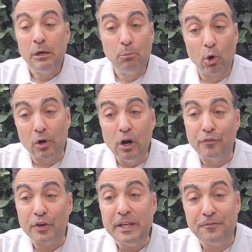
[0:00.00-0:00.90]

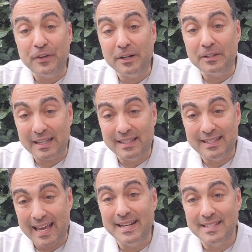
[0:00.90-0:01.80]
Moreover, he feared that the
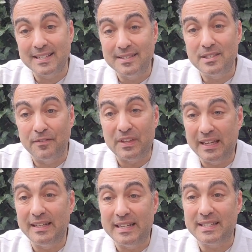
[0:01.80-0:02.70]
denizens of
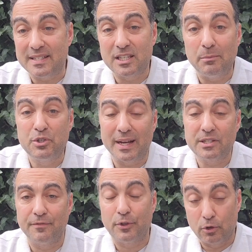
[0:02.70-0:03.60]
the Indies and
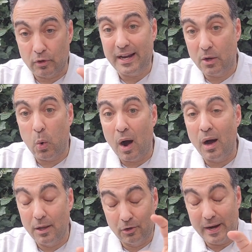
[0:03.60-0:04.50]
subjects of the Great
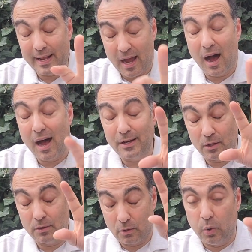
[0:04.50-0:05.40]

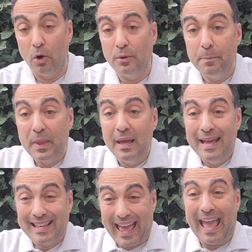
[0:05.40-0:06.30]
Khan, quote,
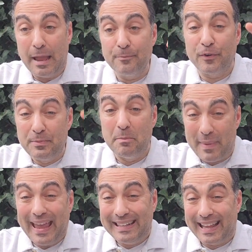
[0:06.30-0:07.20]
came from the
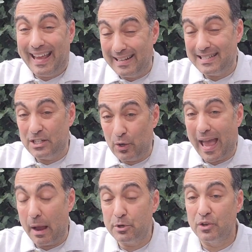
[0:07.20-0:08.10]
mainland to
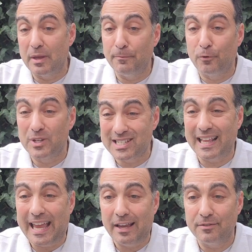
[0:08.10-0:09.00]
capture them for
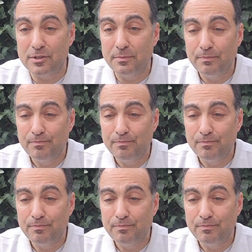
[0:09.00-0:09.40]
slaves,